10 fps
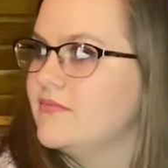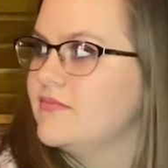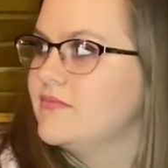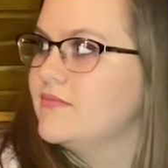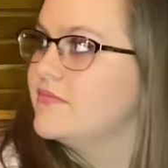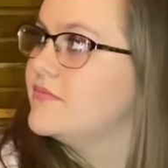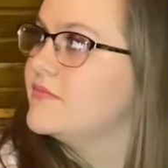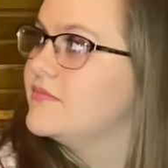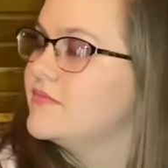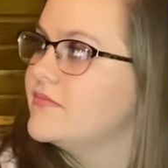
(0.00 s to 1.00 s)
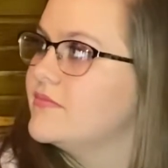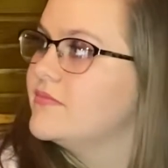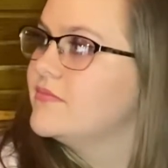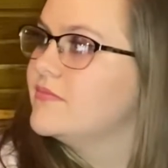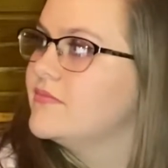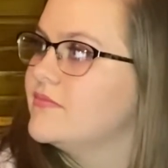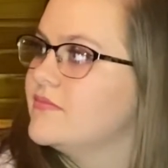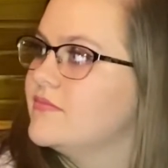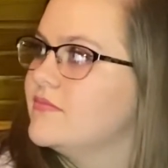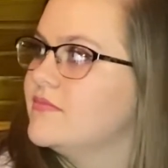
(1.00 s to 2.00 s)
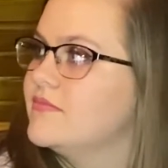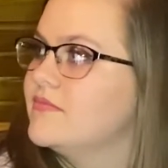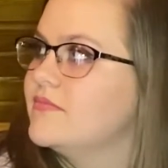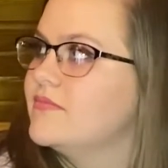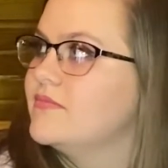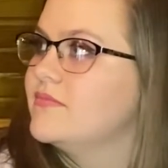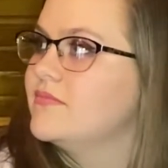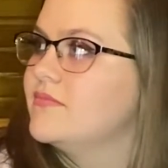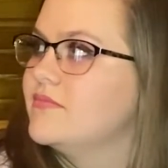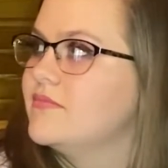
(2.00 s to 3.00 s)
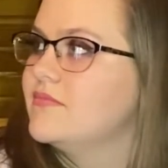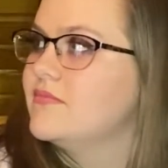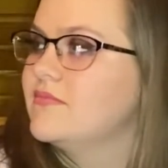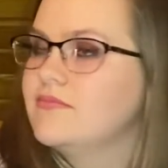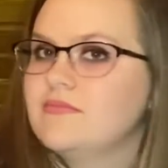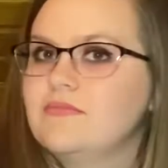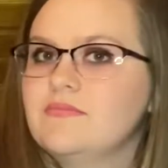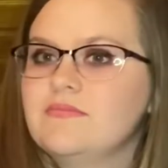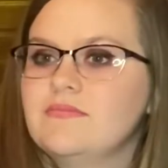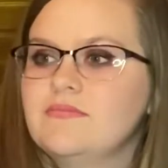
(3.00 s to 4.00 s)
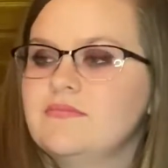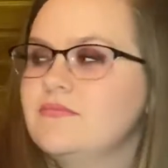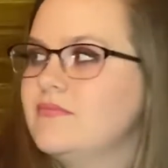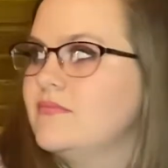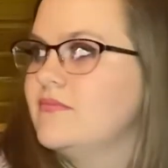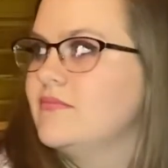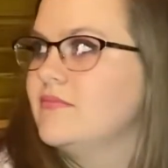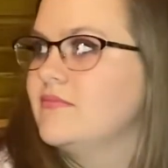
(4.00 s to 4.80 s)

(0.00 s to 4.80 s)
The person shown says nothing.